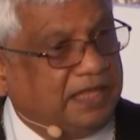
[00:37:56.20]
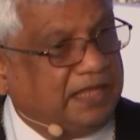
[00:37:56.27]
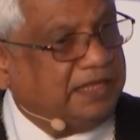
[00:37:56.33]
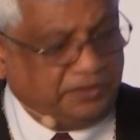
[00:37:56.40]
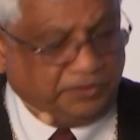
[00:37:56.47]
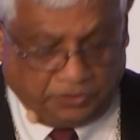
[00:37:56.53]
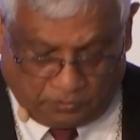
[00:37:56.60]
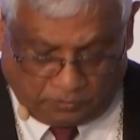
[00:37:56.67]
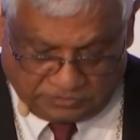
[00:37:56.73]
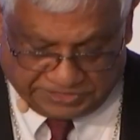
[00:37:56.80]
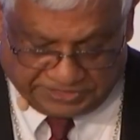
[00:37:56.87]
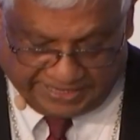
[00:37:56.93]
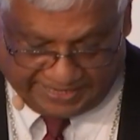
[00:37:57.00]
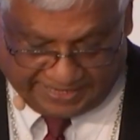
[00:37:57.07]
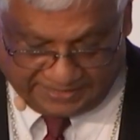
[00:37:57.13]
In those
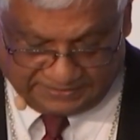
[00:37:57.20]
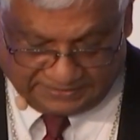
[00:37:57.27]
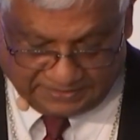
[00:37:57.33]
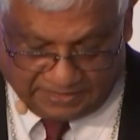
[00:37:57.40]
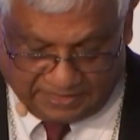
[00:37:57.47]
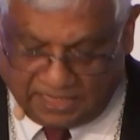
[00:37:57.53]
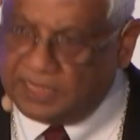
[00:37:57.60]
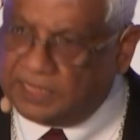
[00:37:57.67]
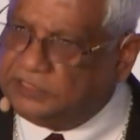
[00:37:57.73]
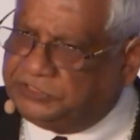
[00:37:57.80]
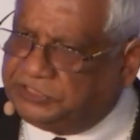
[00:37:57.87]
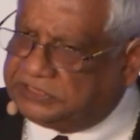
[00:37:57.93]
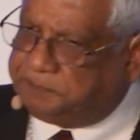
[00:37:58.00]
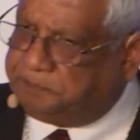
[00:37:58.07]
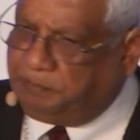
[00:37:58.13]
days,
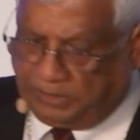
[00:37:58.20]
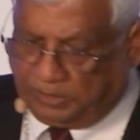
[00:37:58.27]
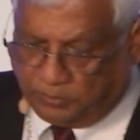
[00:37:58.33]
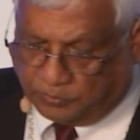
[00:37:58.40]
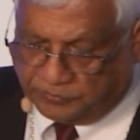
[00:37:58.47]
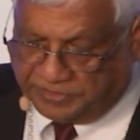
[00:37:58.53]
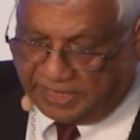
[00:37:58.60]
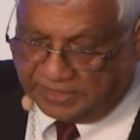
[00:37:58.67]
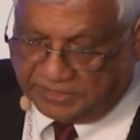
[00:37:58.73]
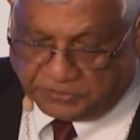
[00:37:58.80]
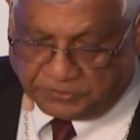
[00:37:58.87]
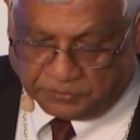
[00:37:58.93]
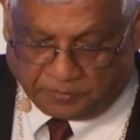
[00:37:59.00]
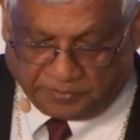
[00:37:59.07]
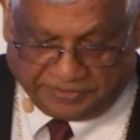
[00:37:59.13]
just below the
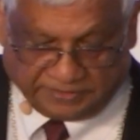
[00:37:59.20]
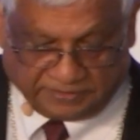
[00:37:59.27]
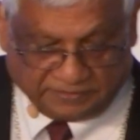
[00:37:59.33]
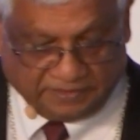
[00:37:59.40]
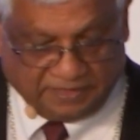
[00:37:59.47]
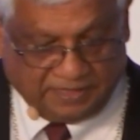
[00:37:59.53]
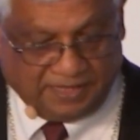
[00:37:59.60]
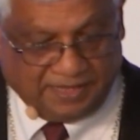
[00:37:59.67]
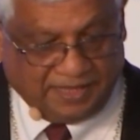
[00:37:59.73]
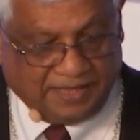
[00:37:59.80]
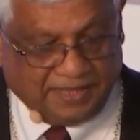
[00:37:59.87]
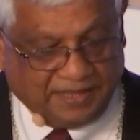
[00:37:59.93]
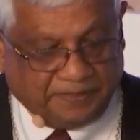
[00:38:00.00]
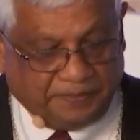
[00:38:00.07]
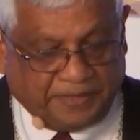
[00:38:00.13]
editorial,
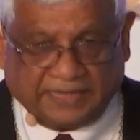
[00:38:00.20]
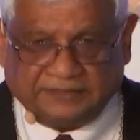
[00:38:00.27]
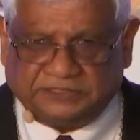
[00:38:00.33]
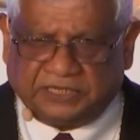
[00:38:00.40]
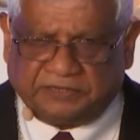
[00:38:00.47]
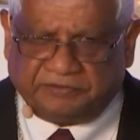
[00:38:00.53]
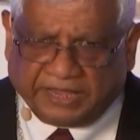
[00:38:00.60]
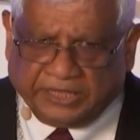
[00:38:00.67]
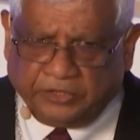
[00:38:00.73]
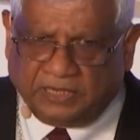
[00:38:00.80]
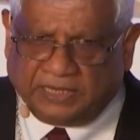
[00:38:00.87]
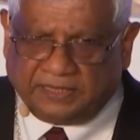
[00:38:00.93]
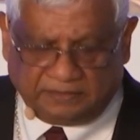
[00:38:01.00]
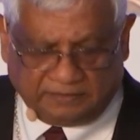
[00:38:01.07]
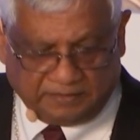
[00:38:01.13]
there's a
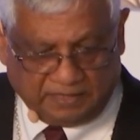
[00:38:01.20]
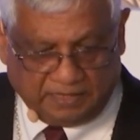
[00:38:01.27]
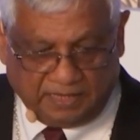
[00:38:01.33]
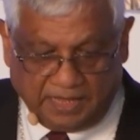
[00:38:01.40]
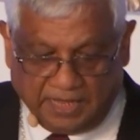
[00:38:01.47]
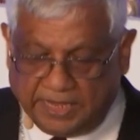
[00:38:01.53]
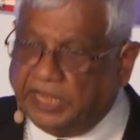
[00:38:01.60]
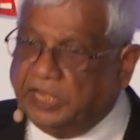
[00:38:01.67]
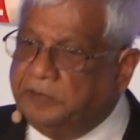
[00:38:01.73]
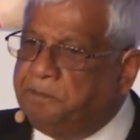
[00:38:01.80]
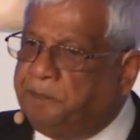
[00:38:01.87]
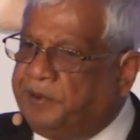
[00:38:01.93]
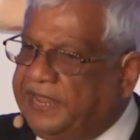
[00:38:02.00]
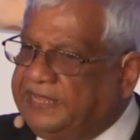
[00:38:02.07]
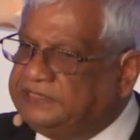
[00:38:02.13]
regular in
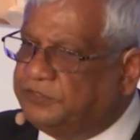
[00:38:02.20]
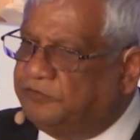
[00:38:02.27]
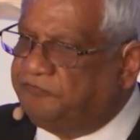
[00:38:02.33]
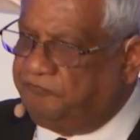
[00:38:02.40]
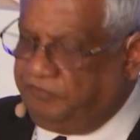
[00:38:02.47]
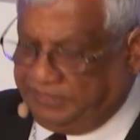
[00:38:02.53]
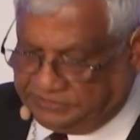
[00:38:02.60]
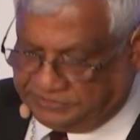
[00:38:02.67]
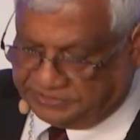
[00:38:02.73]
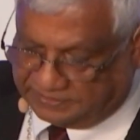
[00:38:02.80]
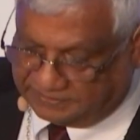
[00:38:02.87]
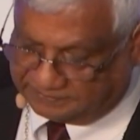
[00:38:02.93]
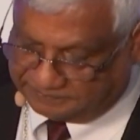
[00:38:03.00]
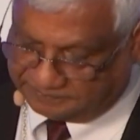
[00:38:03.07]
praise of feature.